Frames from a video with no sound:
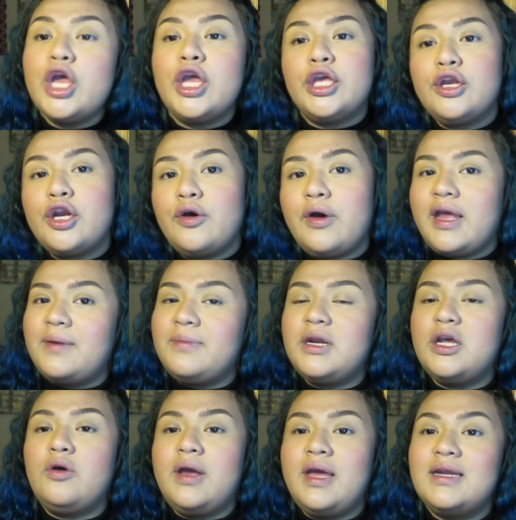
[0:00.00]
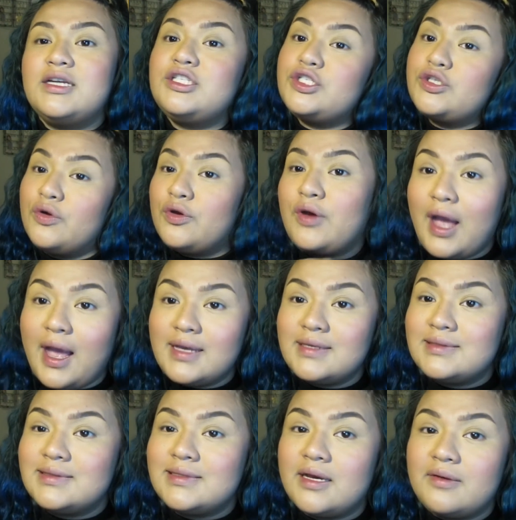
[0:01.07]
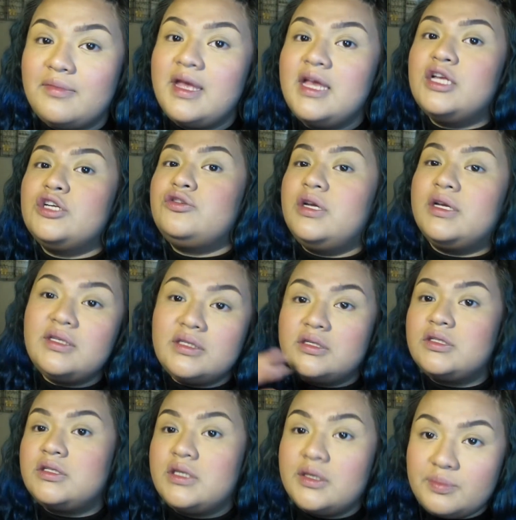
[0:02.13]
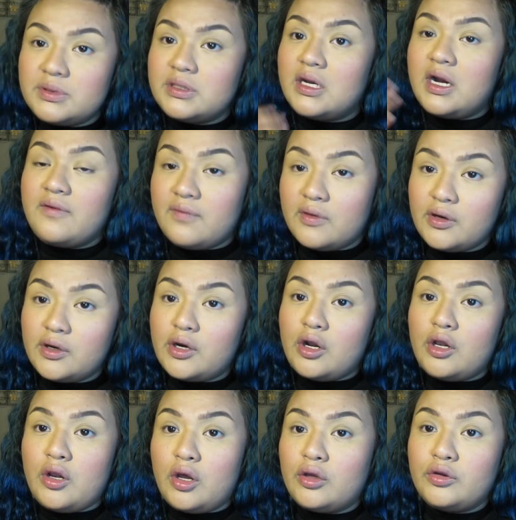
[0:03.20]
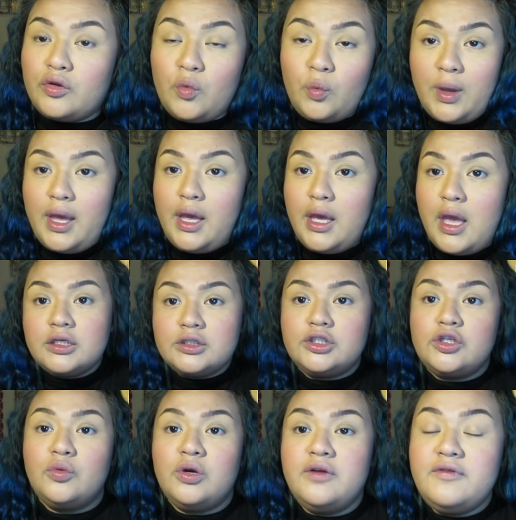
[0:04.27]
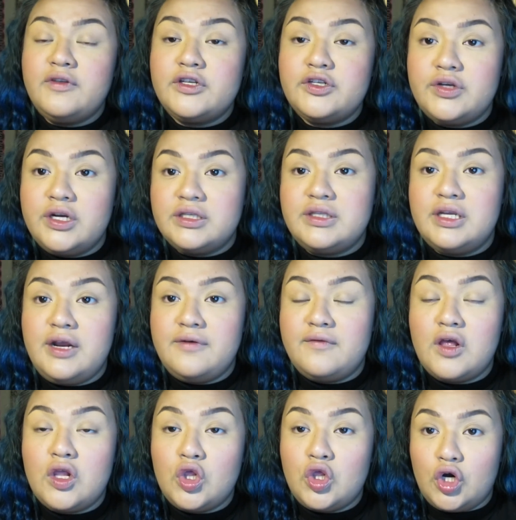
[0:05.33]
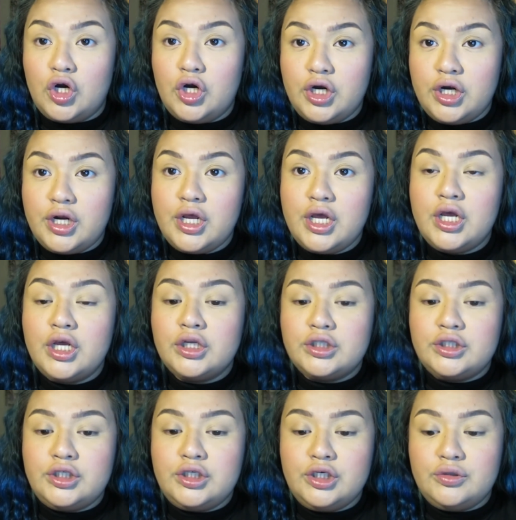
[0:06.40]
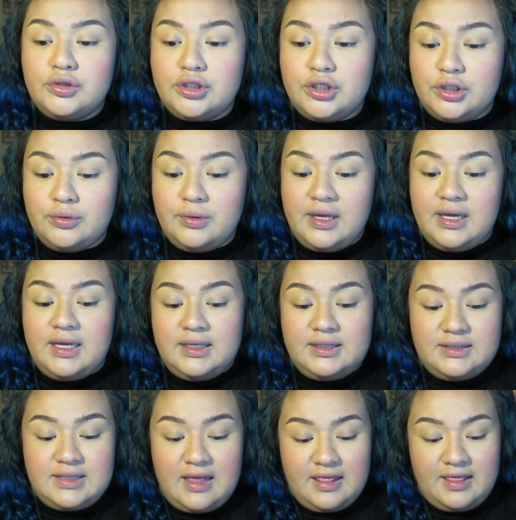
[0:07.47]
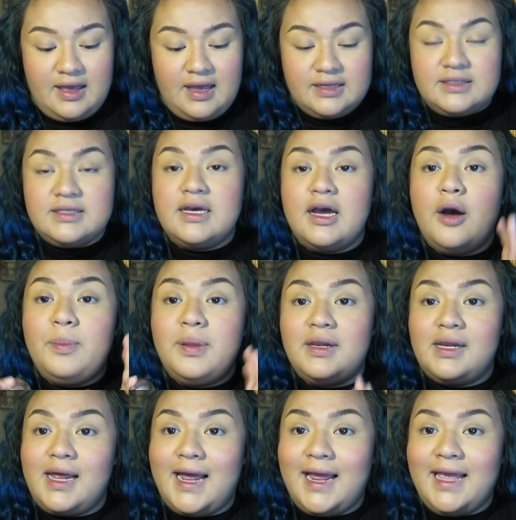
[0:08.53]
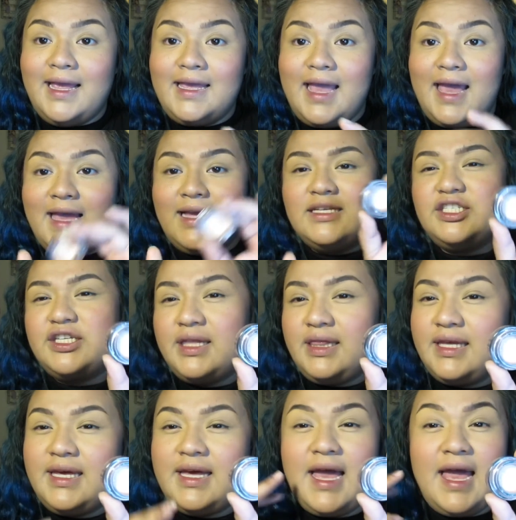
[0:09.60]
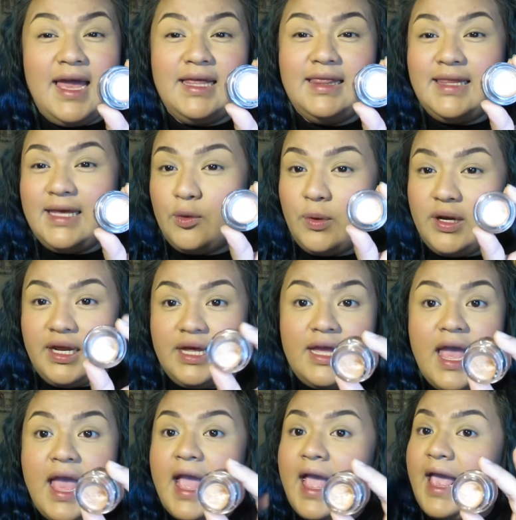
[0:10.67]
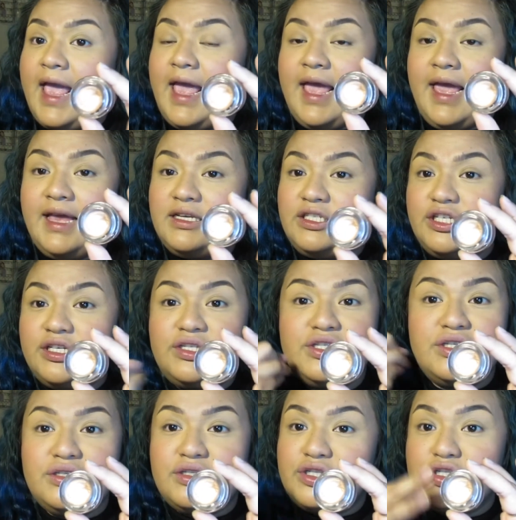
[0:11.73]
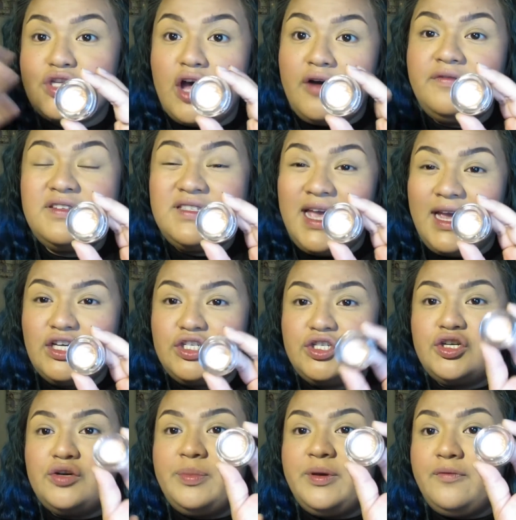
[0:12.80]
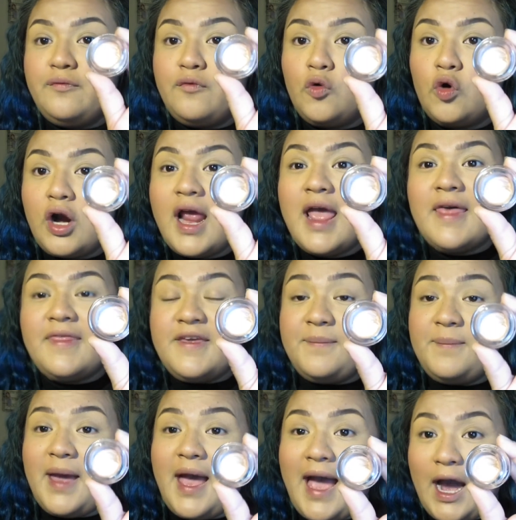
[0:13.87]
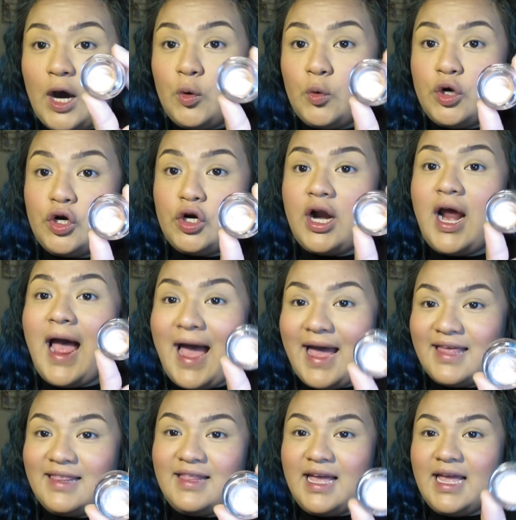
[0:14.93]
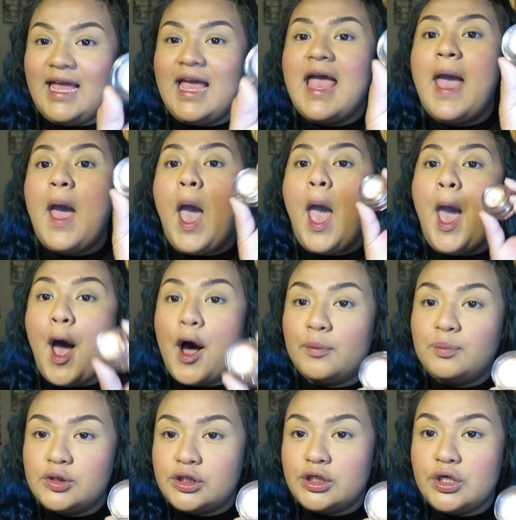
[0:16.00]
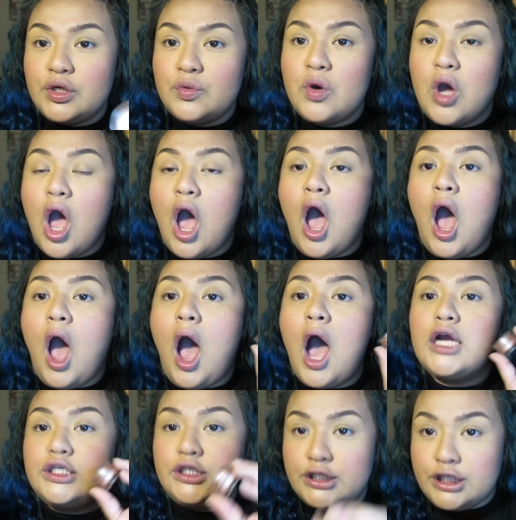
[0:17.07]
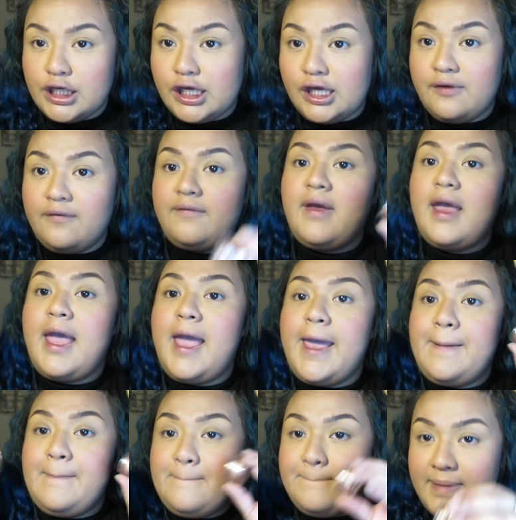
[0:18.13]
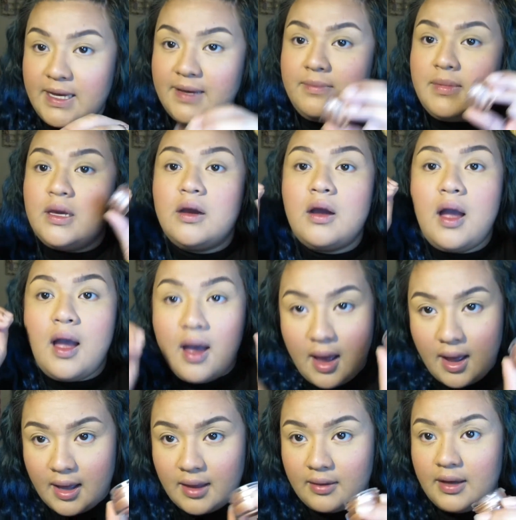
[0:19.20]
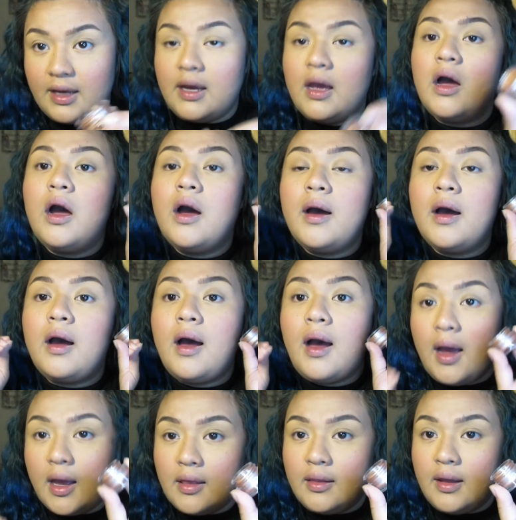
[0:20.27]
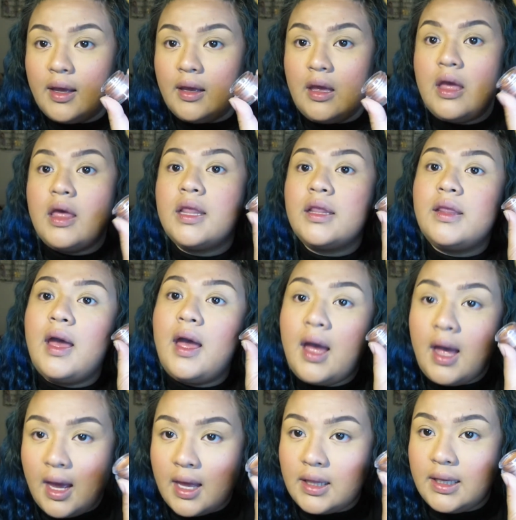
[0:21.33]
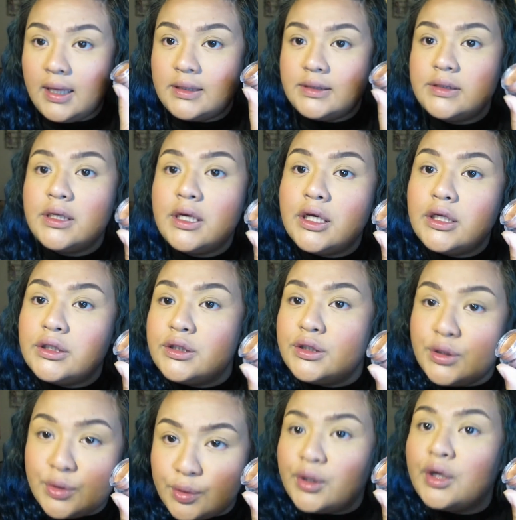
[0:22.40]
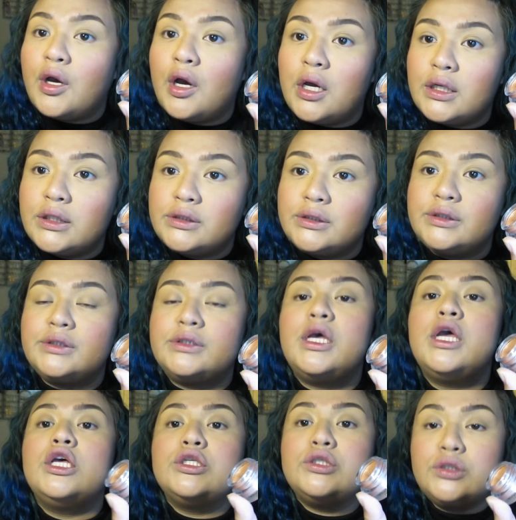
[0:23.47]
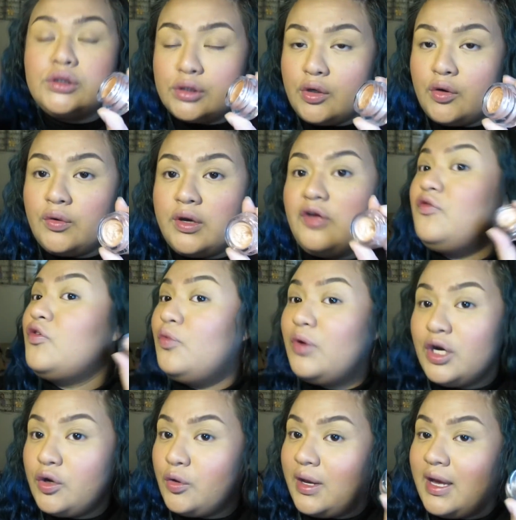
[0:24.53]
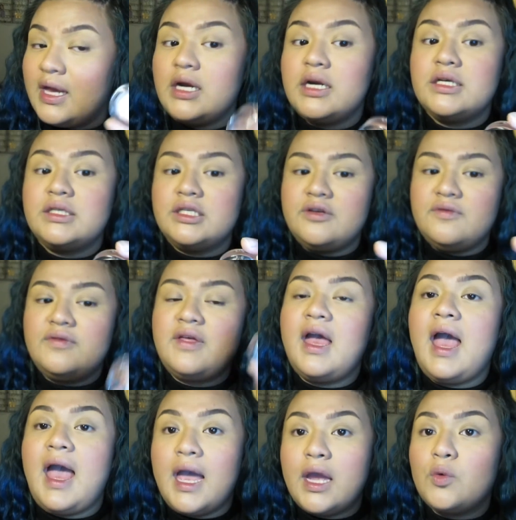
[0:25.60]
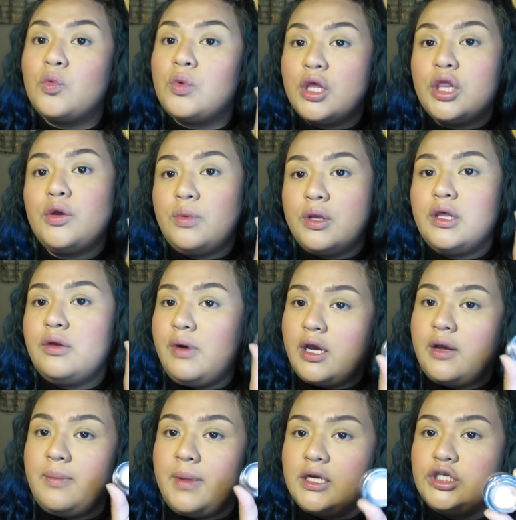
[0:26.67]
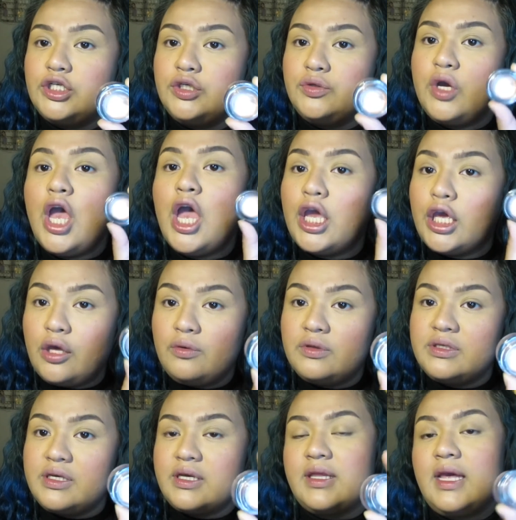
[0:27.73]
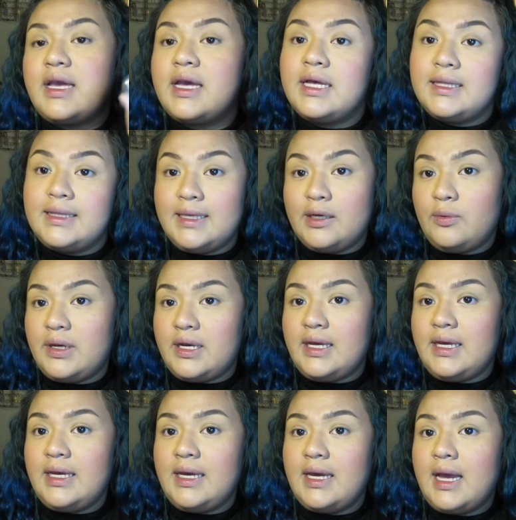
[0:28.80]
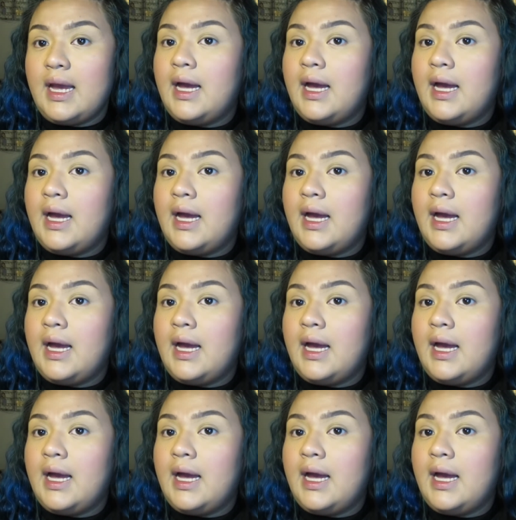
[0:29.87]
you know. And I'm gonna go ahead and show you guys some tricks and tips that I've learned along the way. So one of the tricks that I've learned to do is that applying a jelly, a liquidy, a just soft texture before the powder highlight helps you achieve a beaming highlight, a highlight that highlights to the goddesses. So if you want to go ahead and achieve that, I really recommend you using like a liquidy